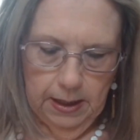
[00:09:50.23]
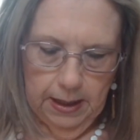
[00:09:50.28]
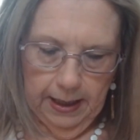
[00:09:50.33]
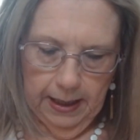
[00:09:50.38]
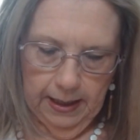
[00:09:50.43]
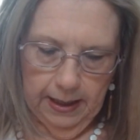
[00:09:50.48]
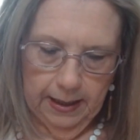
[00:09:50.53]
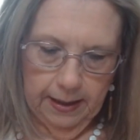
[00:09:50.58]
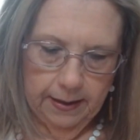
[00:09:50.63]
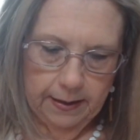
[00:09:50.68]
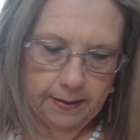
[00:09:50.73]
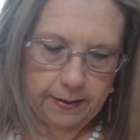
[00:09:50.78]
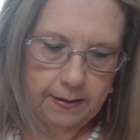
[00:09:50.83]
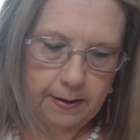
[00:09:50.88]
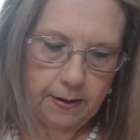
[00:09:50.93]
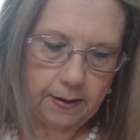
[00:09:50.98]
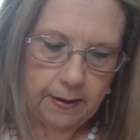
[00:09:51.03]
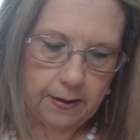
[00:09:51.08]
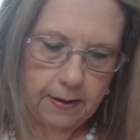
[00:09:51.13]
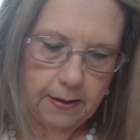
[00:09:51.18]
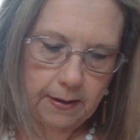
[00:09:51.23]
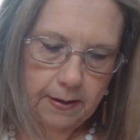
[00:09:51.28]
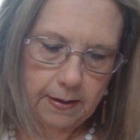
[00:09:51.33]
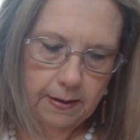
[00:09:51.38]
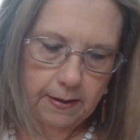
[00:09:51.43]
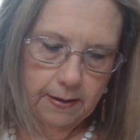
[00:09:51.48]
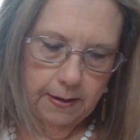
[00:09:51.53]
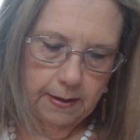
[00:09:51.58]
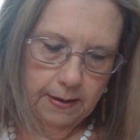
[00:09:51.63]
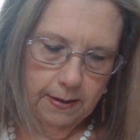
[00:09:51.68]
And
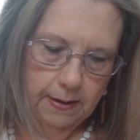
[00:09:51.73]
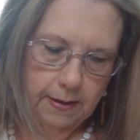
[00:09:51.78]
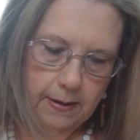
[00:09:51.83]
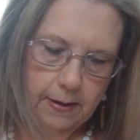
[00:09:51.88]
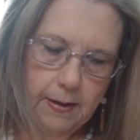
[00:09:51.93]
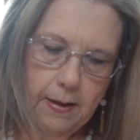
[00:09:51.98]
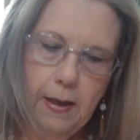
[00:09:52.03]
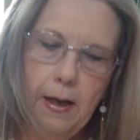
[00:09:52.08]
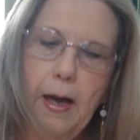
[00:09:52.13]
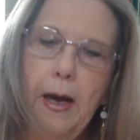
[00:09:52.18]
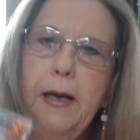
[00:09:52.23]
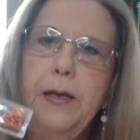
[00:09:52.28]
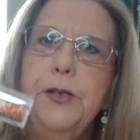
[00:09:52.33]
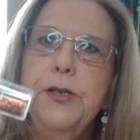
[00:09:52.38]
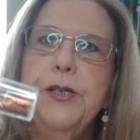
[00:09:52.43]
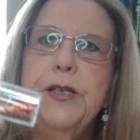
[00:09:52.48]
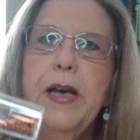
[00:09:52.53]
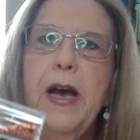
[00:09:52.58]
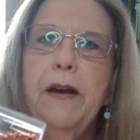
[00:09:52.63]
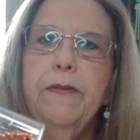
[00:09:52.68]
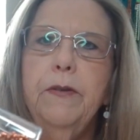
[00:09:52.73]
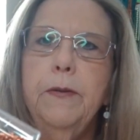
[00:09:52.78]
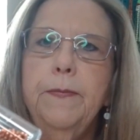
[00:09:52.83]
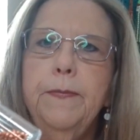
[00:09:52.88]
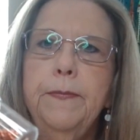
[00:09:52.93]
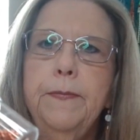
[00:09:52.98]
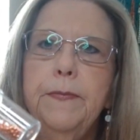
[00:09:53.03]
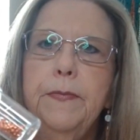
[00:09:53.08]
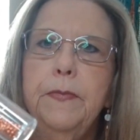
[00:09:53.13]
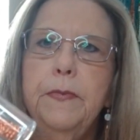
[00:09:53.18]
I just have
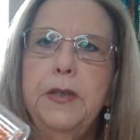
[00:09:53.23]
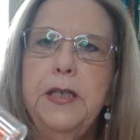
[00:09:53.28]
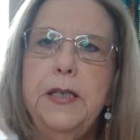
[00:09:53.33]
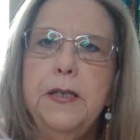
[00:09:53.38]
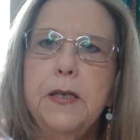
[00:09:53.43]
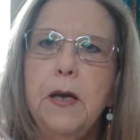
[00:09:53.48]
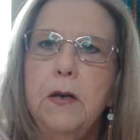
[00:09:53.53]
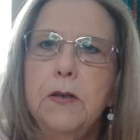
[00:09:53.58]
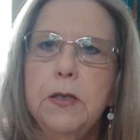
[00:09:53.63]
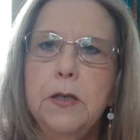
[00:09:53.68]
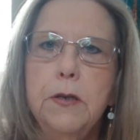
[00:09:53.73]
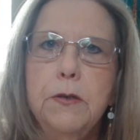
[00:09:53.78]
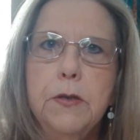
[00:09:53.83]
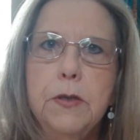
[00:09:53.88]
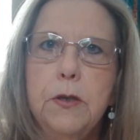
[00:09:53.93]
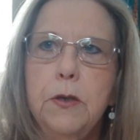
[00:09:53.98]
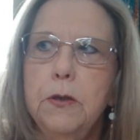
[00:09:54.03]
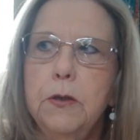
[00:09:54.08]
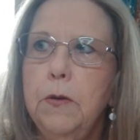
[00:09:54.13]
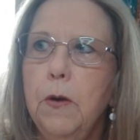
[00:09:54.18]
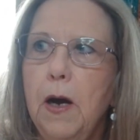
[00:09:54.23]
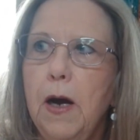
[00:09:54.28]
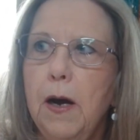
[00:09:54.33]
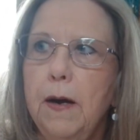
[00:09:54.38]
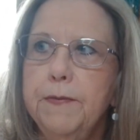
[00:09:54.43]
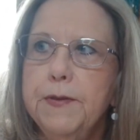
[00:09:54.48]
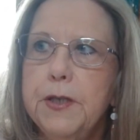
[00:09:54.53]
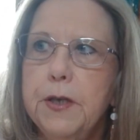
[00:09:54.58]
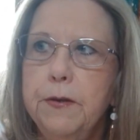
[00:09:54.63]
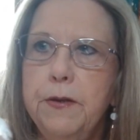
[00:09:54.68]
them. These also screw
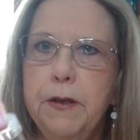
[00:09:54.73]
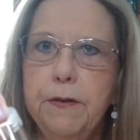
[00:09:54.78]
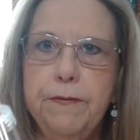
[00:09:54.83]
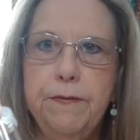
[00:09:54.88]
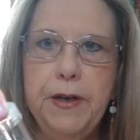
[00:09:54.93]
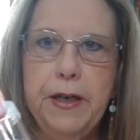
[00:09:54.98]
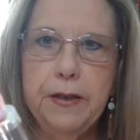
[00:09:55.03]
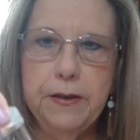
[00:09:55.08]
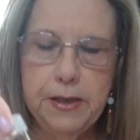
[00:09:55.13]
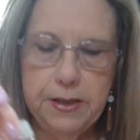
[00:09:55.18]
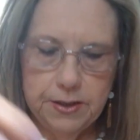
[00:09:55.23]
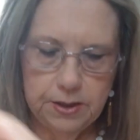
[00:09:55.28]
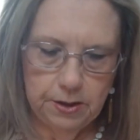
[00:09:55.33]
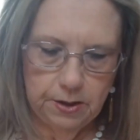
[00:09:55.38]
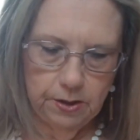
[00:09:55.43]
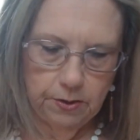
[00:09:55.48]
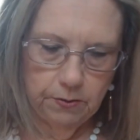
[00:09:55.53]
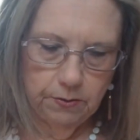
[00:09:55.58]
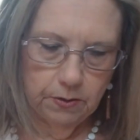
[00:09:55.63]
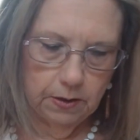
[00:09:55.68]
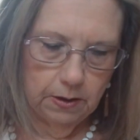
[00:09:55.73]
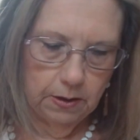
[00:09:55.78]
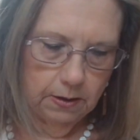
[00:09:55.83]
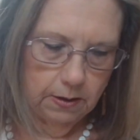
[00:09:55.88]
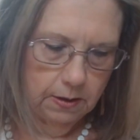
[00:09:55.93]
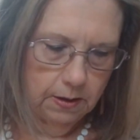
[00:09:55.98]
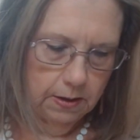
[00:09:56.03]
off, so they're very secure.